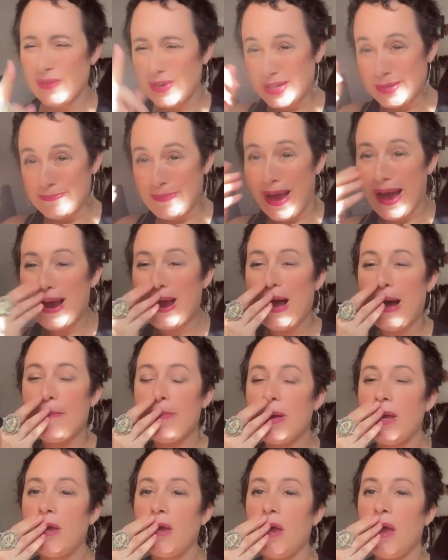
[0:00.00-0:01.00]
I'm going to back
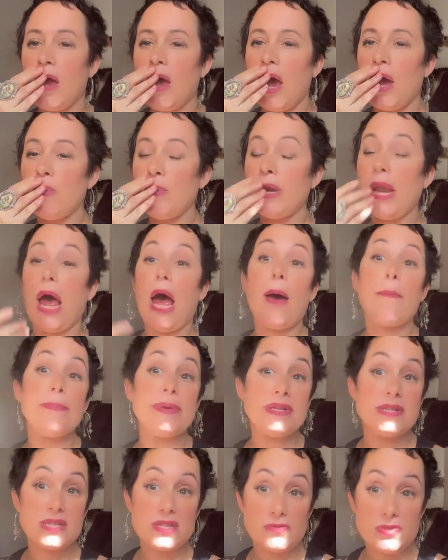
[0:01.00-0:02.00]
up. And what
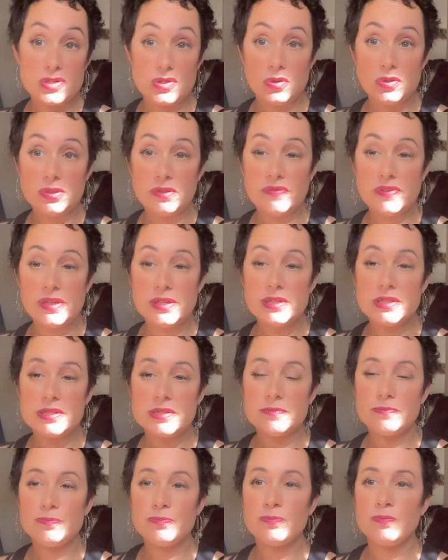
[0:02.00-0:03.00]
happens as a result of
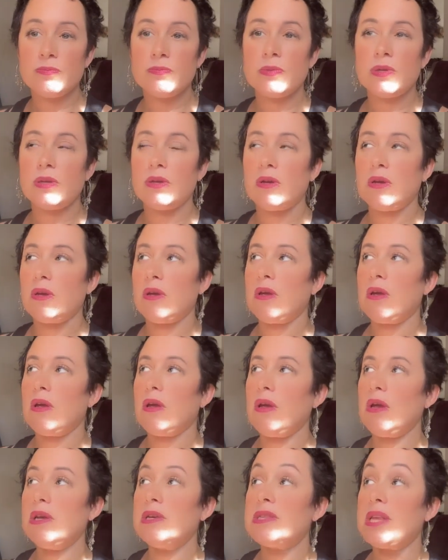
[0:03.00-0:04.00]
this
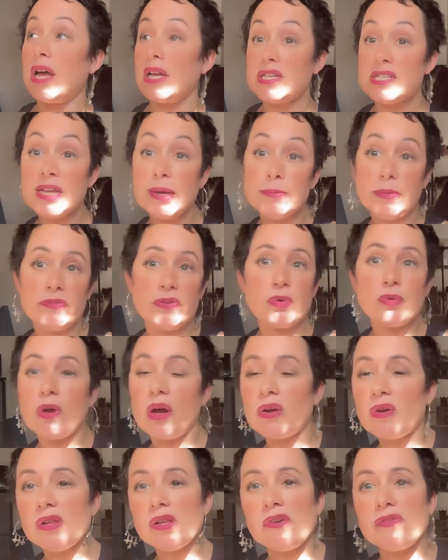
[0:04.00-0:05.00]
is that some of you,
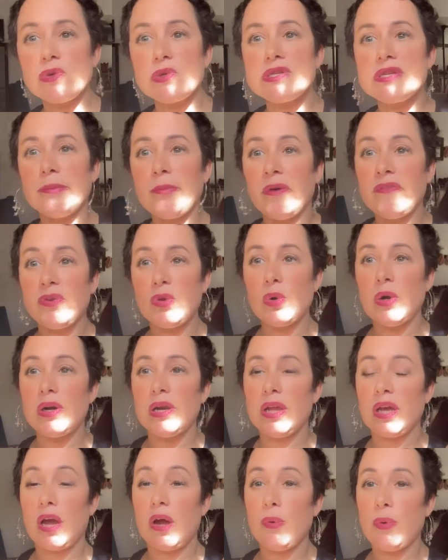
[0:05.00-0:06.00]
not all of you, some of you
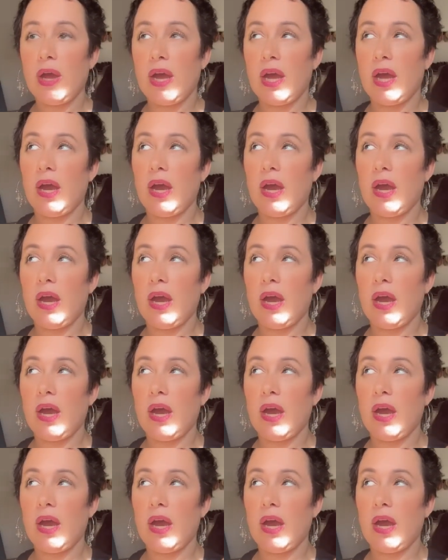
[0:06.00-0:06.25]
are like,